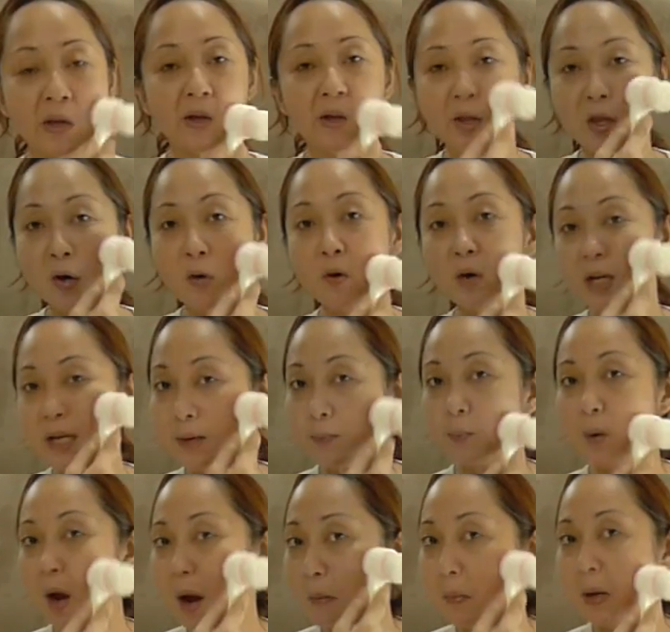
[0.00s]
The only
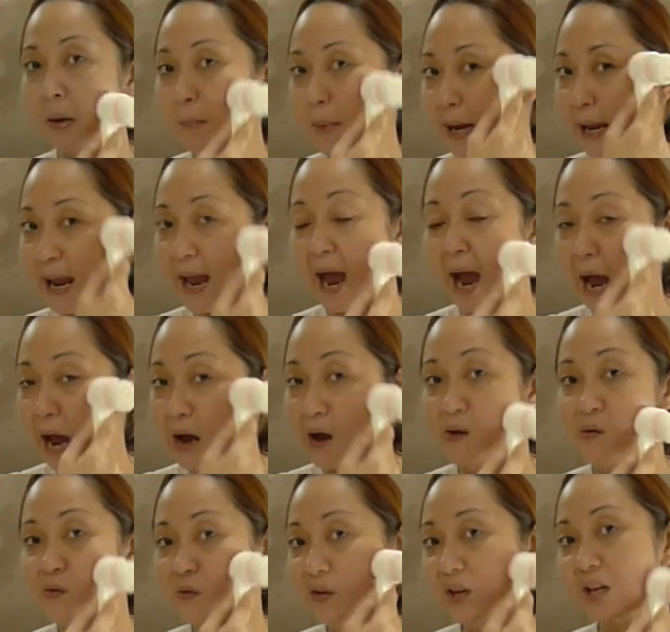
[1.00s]
problem I
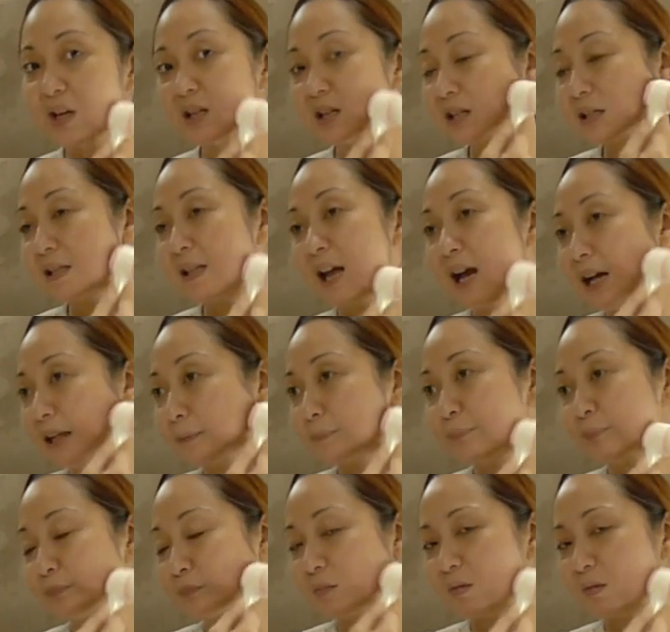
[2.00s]
have is that